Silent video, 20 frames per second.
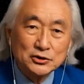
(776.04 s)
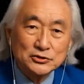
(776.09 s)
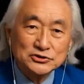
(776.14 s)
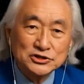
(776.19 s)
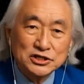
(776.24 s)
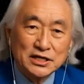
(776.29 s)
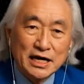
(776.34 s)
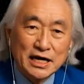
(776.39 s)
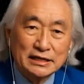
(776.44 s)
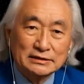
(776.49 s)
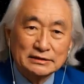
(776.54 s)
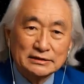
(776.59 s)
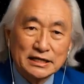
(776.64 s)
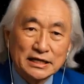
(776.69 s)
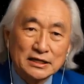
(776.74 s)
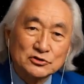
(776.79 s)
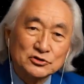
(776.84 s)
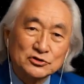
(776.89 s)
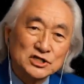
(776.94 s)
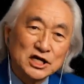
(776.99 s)
Most
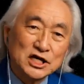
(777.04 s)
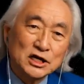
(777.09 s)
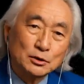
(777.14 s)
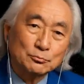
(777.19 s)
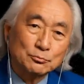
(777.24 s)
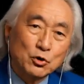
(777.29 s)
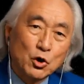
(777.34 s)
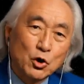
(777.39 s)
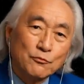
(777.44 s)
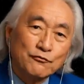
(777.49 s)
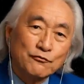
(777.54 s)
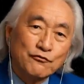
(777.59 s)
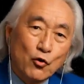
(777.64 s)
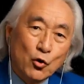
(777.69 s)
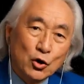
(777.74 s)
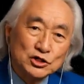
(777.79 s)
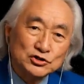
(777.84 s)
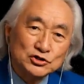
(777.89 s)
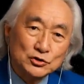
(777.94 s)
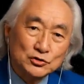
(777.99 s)
objects in space have
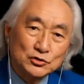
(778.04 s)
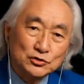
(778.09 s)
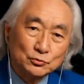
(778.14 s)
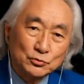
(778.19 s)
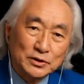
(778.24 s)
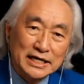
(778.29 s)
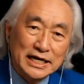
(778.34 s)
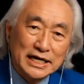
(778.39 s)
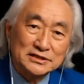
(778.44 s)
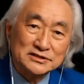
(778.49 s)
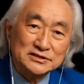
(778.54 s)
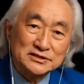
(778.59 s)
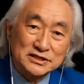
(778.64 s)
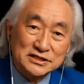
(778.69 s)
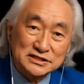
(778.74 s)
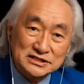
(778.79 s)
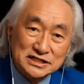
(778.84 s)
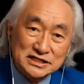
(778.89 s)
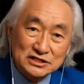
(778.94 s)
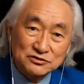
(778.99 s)
a mostly
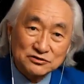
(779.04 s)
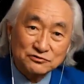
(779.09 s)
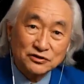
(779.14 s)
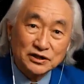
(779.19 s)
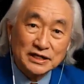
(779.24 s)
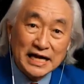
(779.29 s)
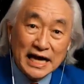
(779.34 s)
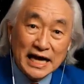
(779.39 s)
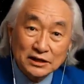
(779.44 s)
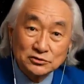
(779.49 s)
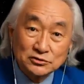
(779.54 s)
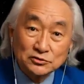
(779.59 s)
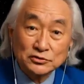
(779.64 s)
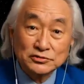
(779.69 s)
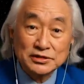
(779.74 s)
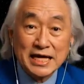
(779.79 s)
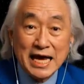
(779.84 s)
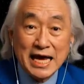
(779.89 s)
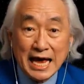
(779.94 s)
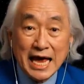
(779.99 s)
positive polarization,
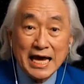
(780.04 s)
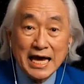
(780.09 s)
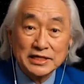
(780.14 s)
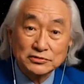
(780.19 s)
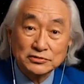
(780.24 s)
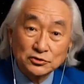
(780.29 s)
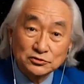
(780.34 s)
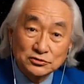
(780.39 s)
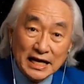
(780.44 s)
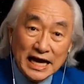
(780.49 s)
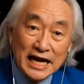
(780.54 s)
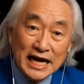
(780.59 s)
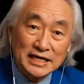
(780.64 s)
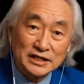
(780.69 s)
even interstellar